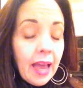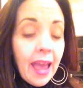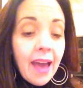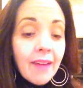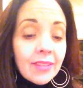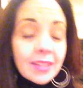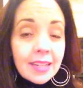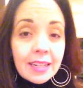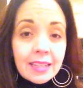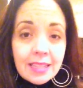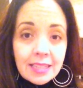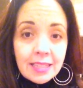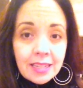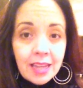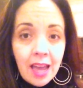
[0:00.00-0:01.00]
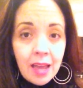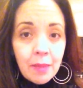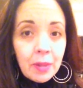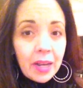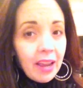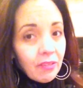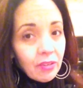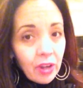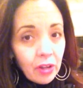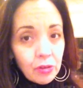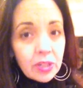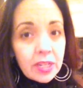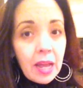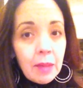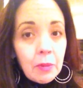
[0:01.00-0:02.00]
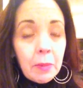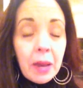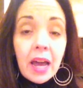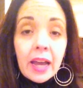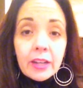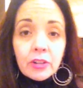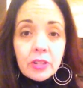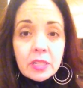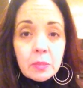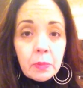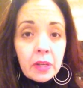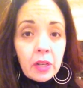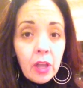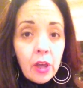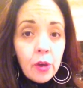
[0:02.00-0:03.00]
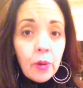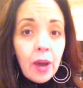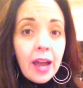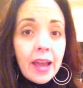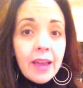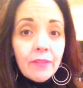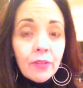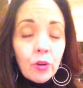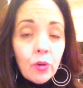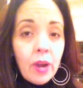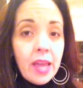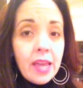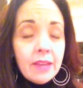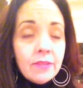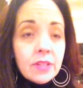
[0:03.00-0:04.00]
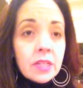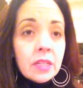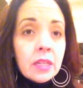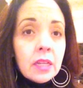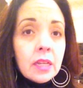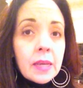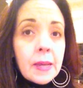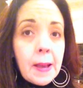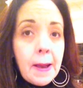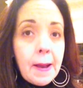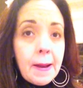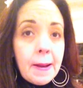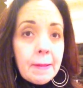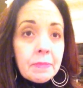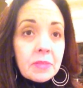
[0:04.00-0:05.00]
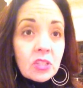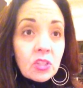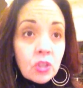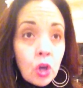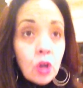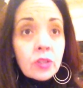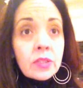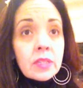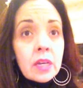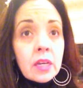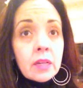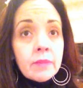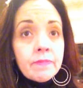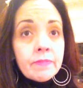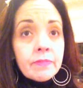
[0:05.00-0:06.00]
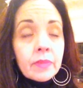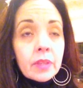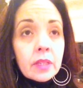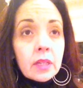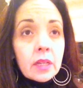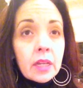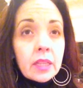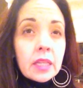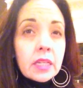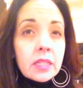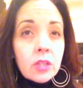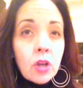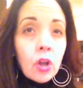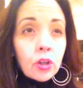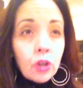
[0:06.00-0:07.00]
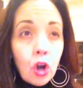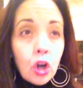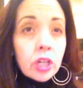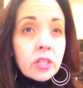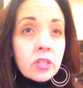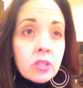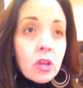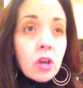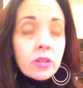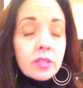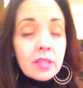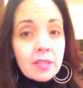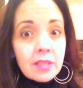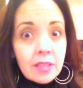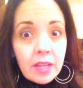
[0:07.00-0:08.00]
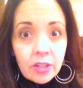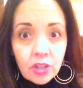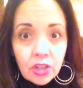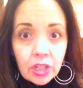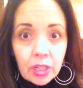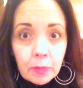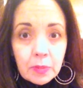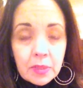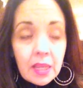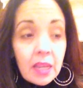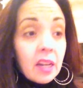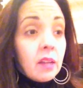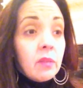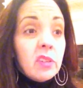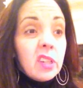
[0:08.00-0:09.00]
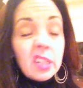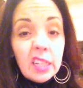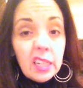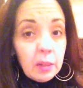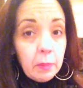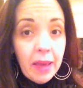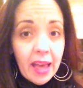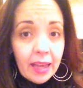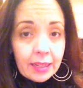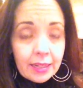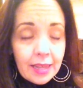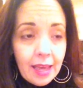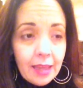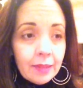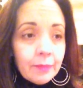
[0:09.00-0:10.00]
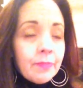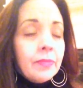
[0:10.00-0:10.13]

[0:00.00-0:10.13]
haven't done it this time, but every other time that my iron has been low, I have craved salsa. I think it's called garden salsa sun chips, and I could eat a bag a day.